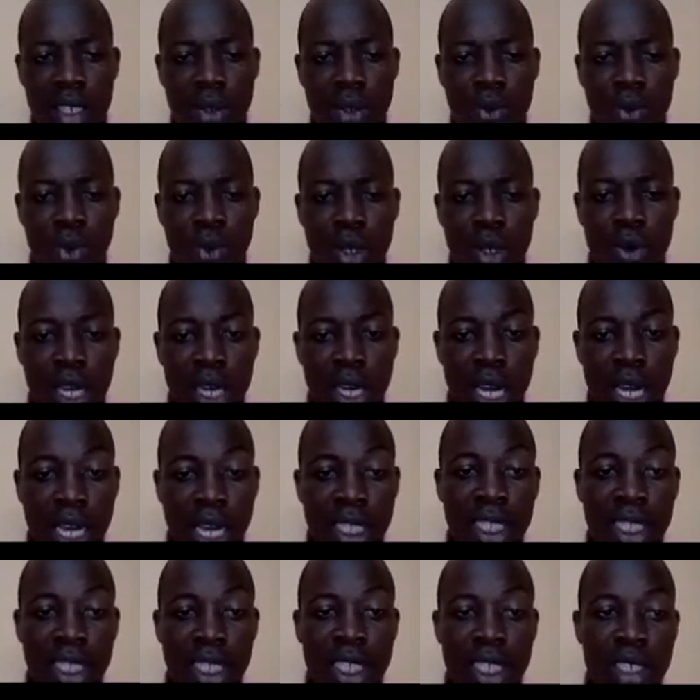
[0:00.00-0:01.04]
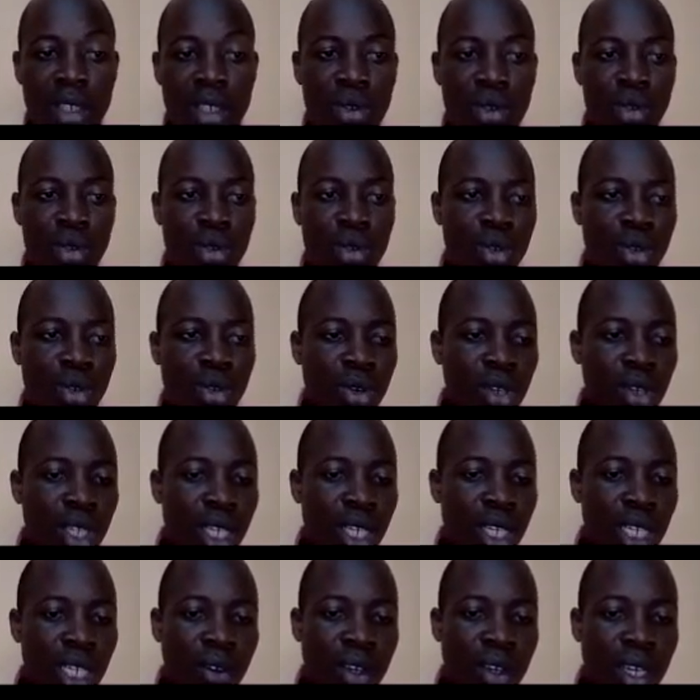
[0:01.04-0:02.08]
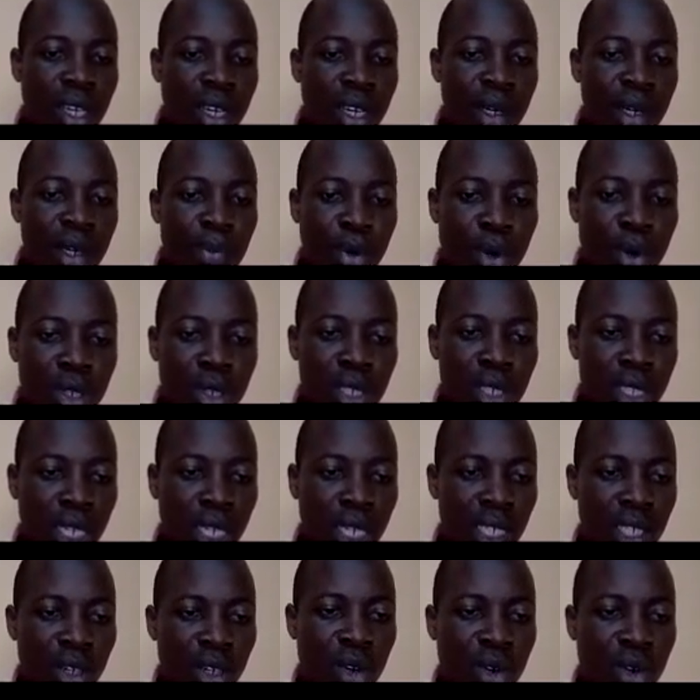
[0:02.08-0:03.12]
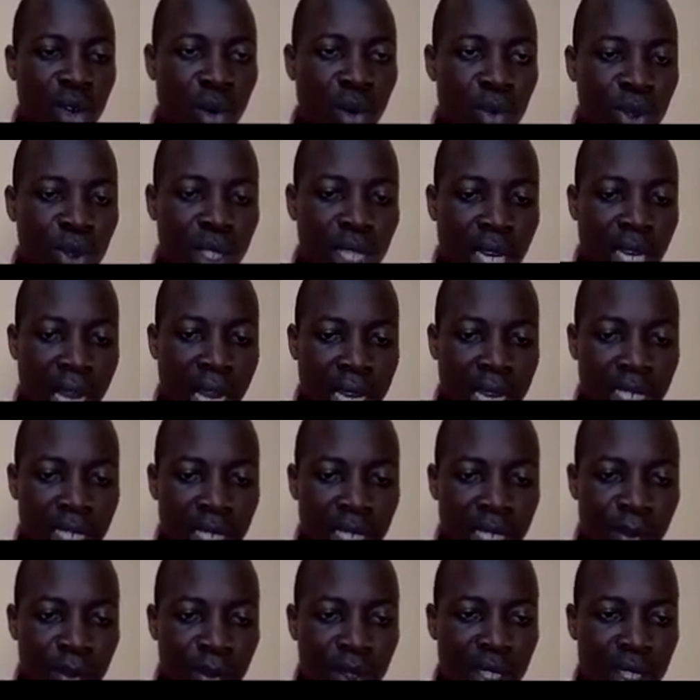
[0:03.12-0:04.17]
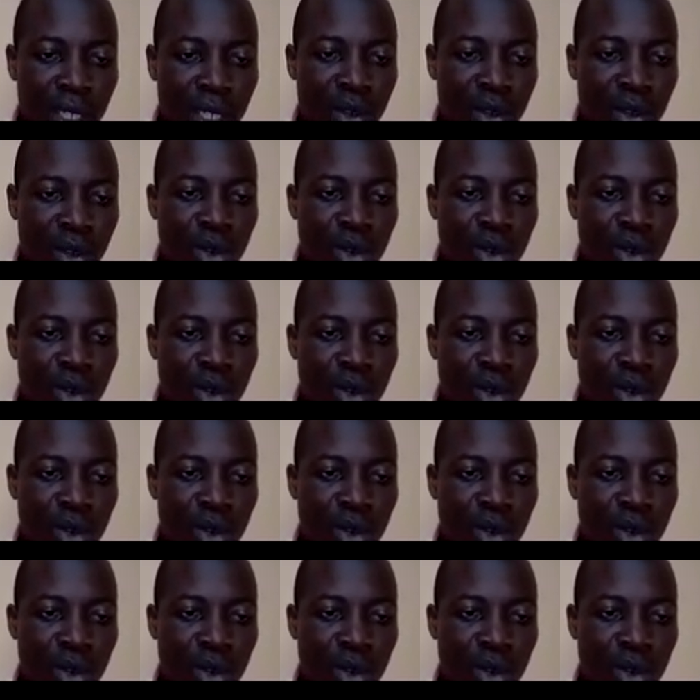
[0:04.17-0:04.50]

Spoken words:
we were asked to create a report that groups the items. The